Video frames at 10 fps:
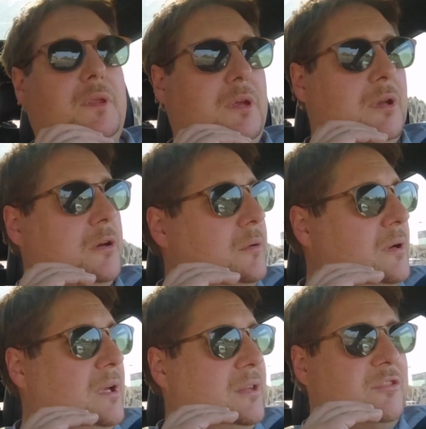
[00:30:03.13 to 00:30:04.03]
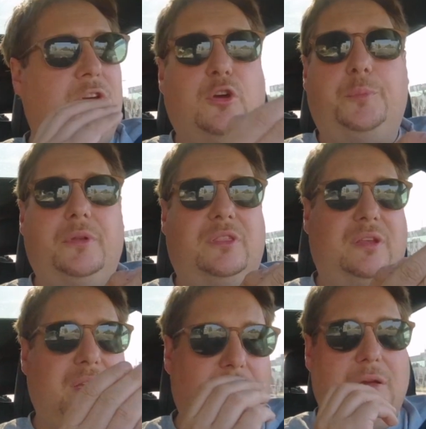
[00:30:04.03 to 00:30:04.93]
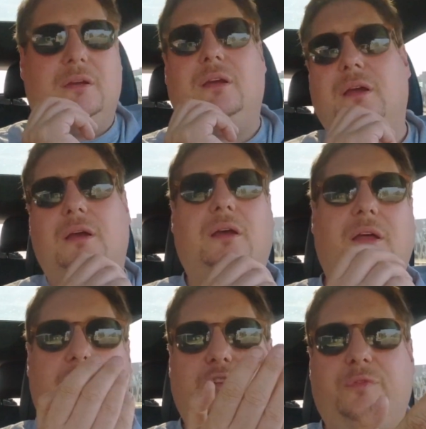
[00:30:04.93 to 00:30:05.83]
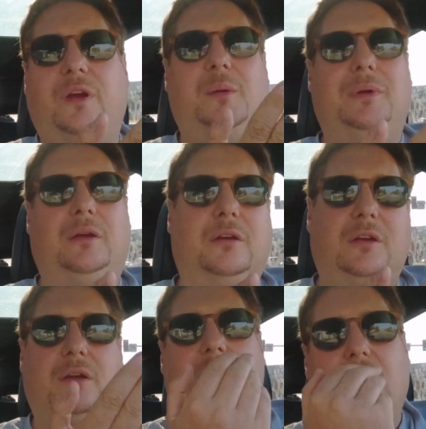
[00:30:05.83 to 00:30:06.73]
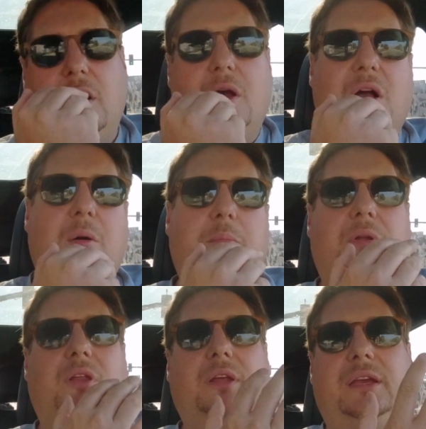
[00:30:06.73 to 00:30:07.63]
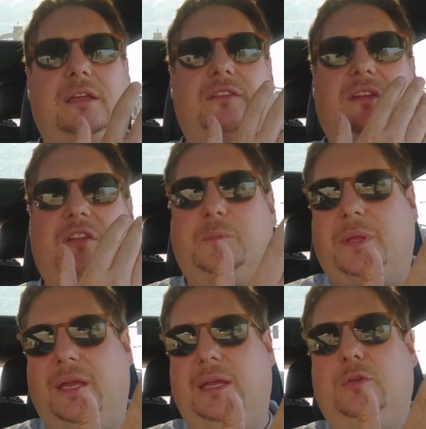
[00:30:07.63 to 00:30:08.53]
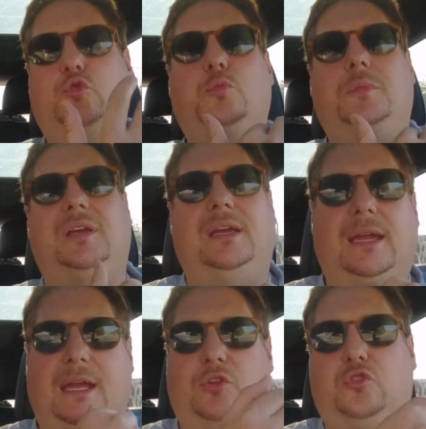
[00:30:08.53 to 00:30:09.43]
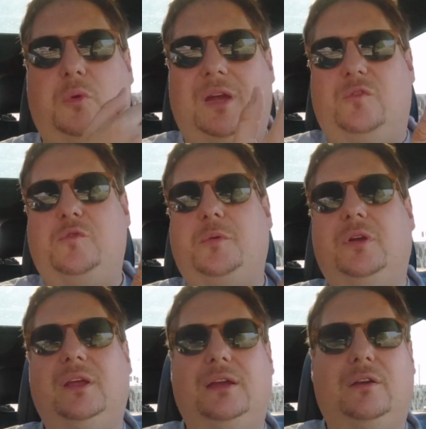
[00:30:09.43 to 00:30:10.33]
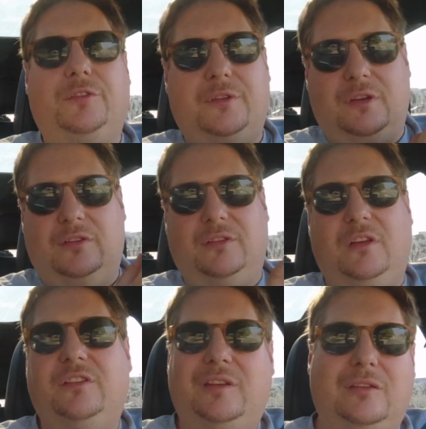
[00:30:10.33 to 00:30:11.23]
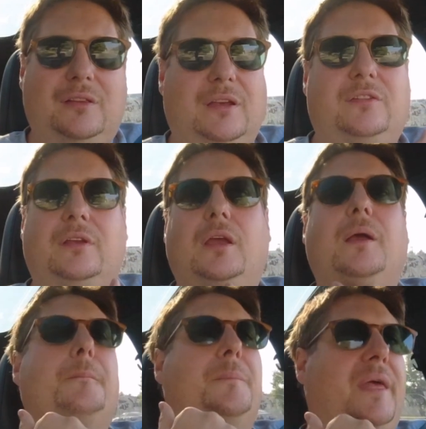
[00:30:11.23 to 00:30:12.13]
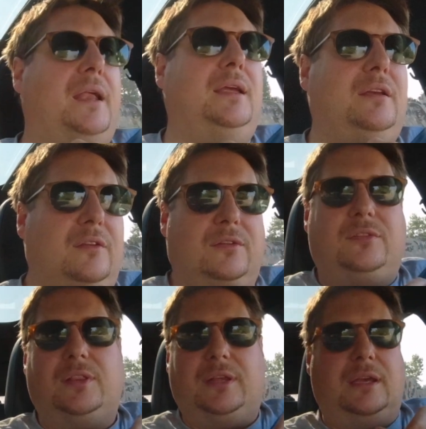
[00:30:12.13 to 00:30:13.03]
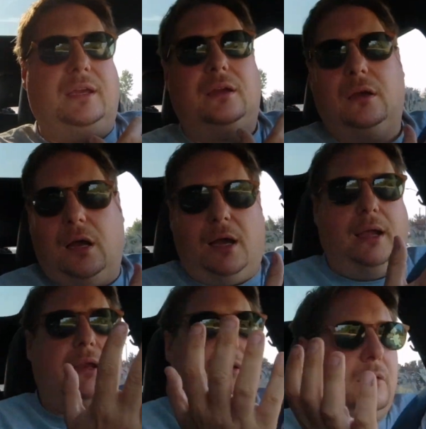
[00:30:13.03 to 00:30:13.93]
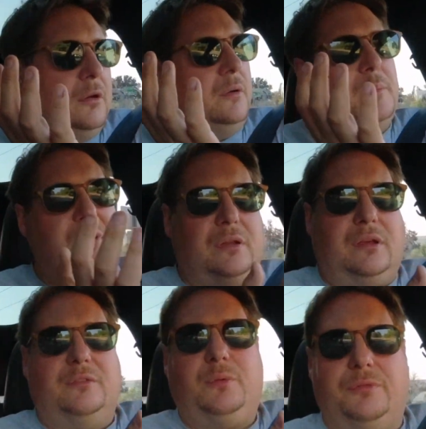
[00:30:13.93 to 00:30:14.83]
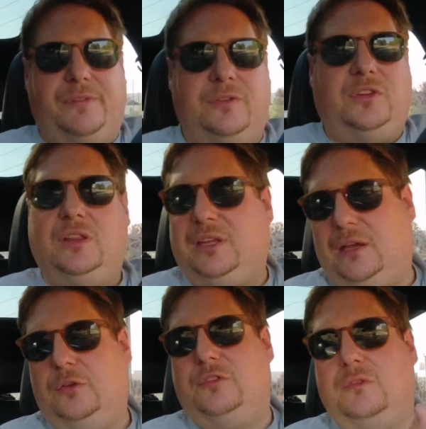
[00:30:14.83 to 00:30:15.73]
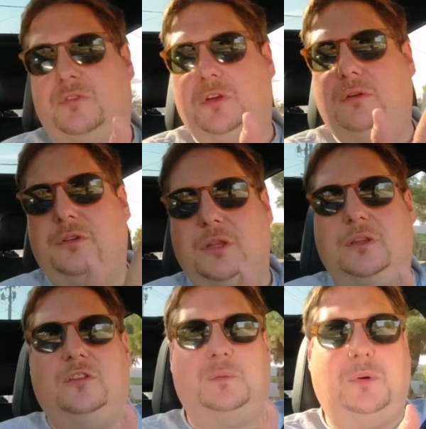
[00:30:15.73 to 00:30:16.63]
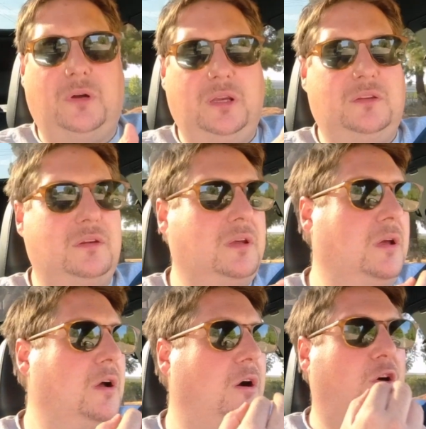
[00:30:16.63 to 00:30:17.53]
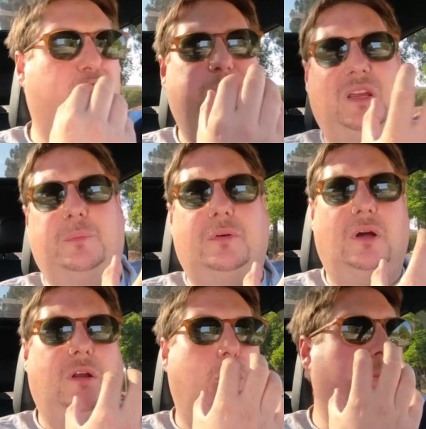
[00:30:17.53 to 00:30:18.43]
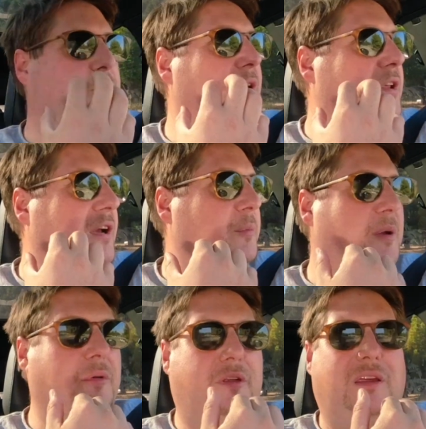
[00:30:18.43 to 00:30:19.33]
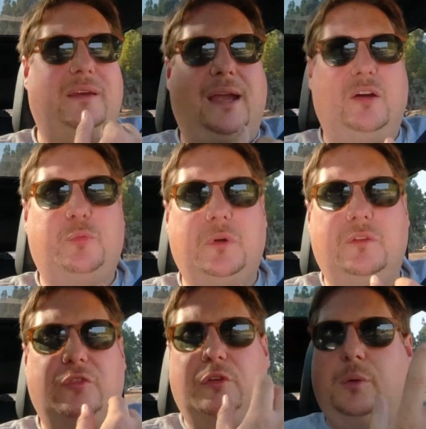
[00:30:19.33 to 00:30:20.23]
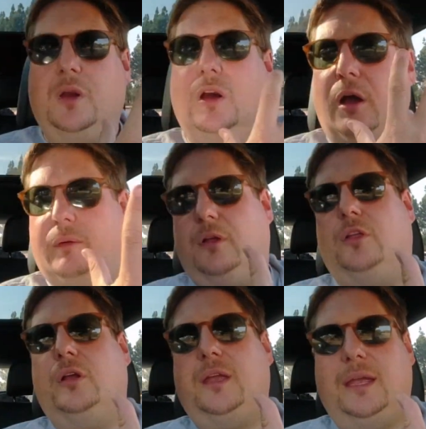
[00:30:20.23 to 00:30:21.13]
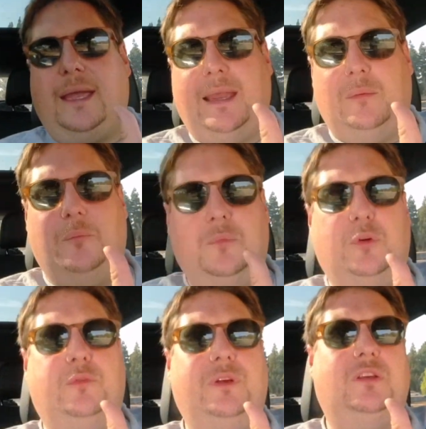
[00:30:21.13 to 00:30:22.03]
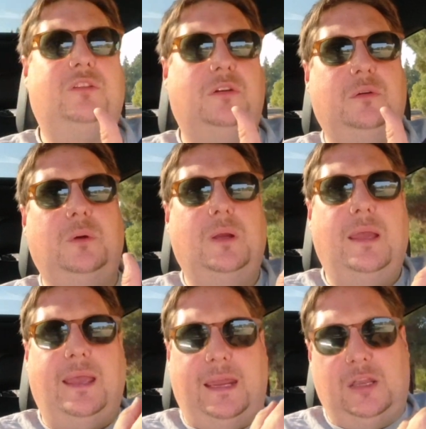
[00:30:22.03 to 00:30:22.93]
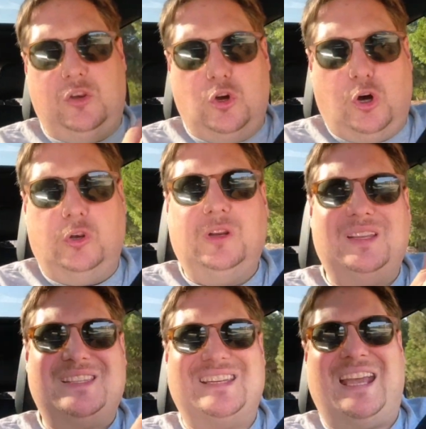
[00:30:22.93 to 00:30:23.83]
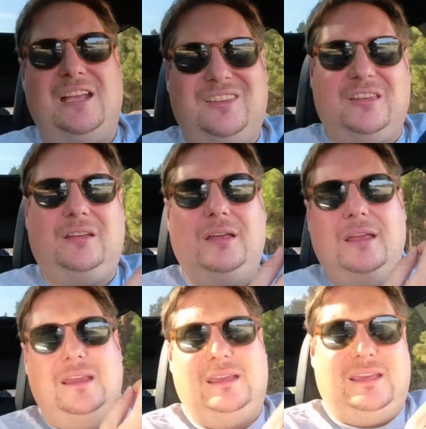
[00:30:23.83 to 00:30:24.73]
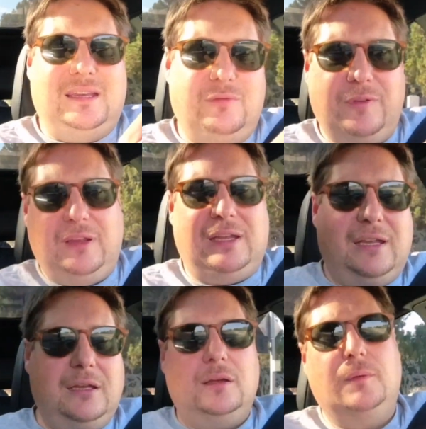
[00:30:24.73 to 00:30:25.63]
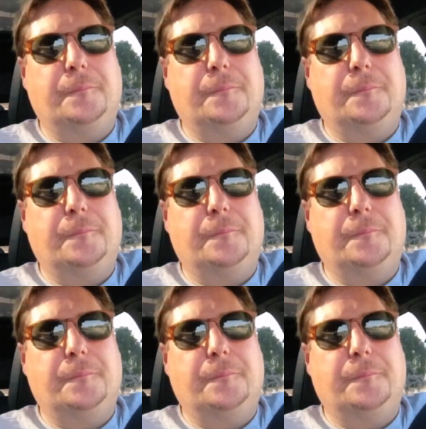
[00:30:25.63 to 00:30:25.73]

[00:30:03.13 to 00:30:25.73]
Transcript: you know, it's an open thing. Electrify America, please explain to me and to everybody else that is listening to this, that is the, I don't know, I'm at like, what, 50,000 views at this point of people, and hopefully they are people that either have moved to or are looking at moving to a non-Tesla EV.